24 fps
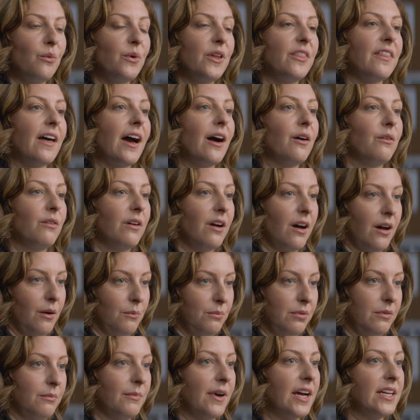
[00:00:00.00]
without
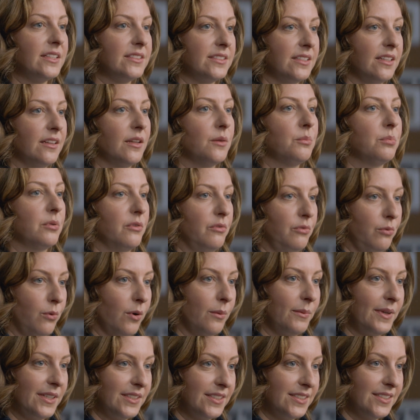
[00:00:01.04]
compromising the
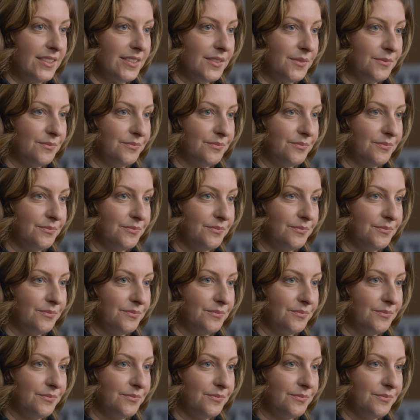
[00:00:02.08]
performance.